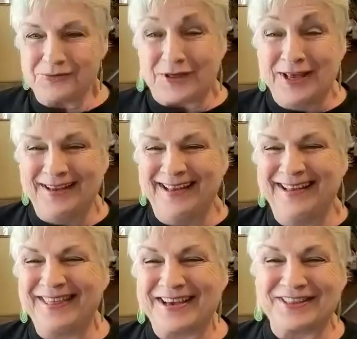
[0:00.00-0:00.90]

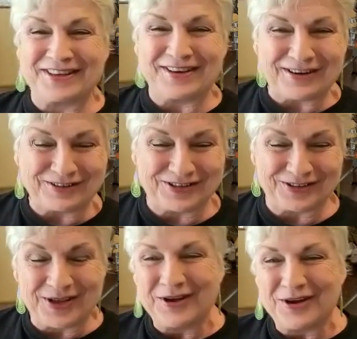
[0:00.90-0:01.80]
they thought i
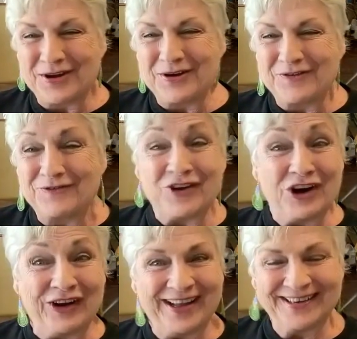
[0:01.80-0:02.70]
was
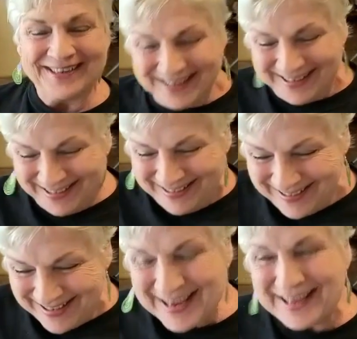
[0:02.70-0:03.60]
fun.
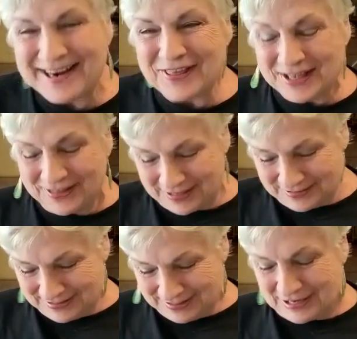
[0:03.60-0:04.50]
and I think
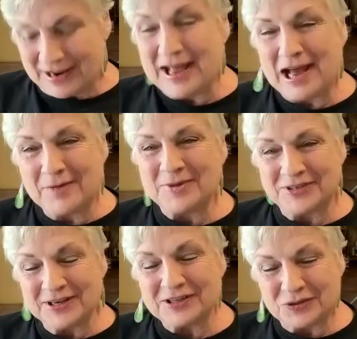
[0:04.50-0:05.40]
they did care. I'm
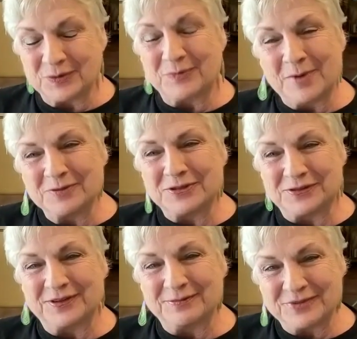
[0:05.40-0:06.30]
in touch with
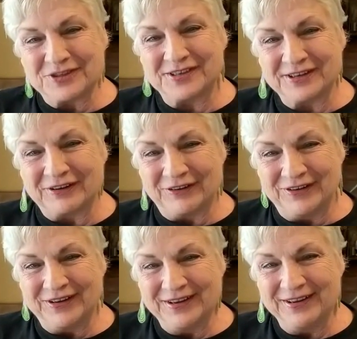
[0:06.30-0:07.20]
most of them
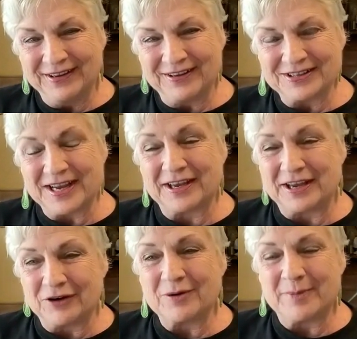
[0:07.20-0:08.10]
still because I
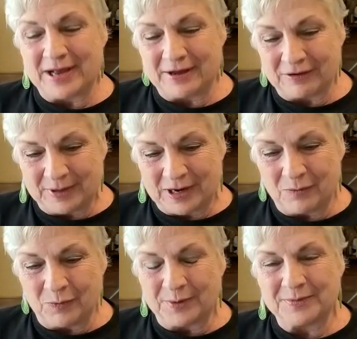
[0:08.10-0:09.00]
care about them and I
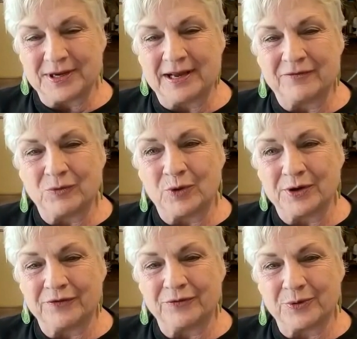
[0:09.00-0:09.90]
want them to have a
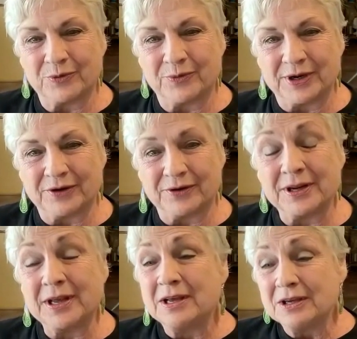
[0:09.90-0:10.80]
wonderful career.
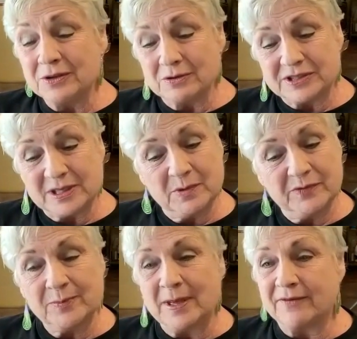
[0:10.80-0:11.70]
And, you know, some
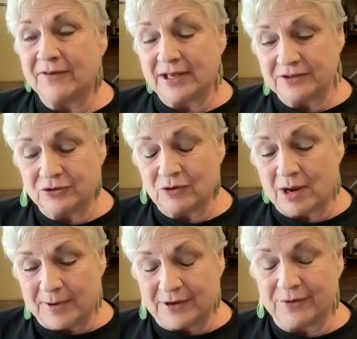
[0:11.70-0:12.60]
of them have had to
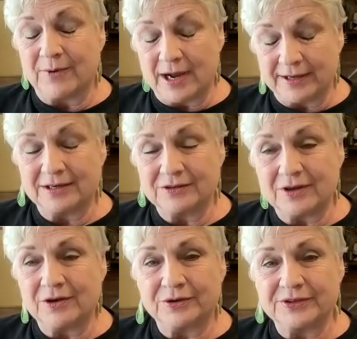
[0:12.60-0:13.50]
drop out of writing
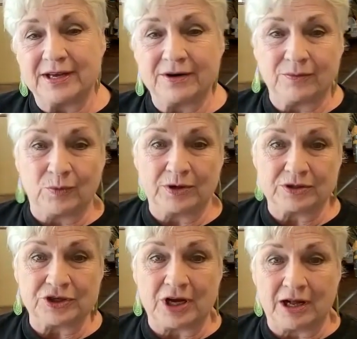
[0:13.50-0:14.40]
to hold down a
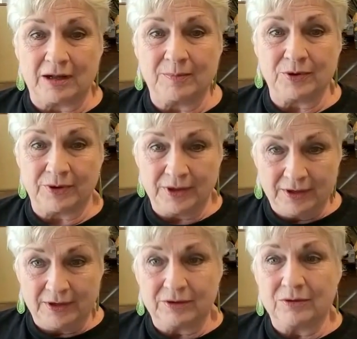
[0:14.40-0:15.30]
work job or
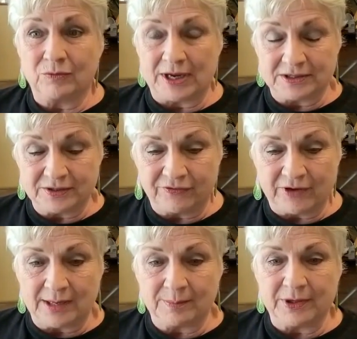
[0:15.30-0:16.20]
raise a
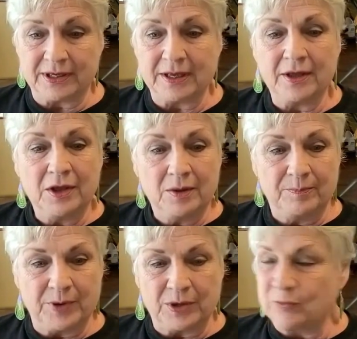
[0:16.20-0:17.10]
family,
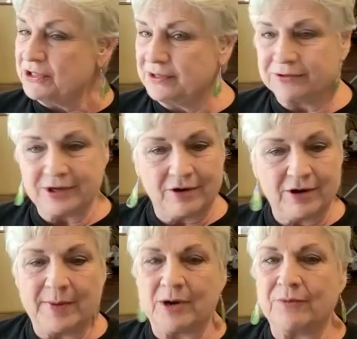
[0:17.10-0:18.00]
but we still talk
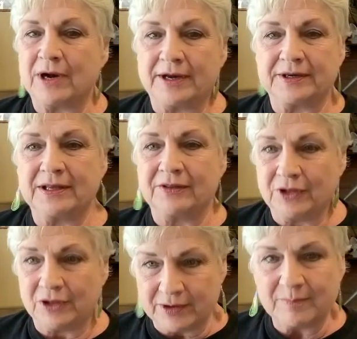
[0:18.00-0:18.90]
about writing and
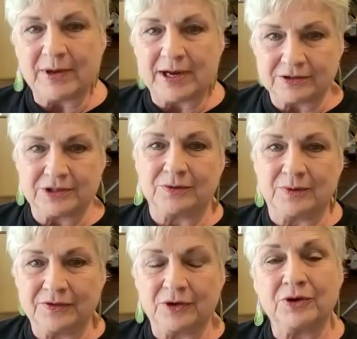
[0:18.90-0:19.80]
they'll get back to
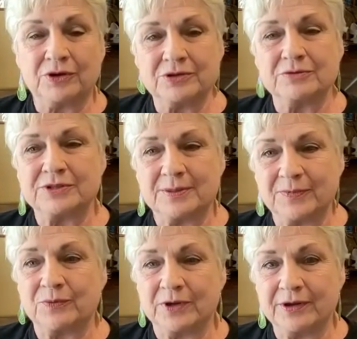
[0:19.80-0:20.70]
it and they're going to do
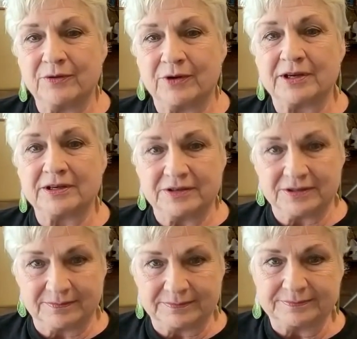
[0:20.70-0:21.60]
something really great.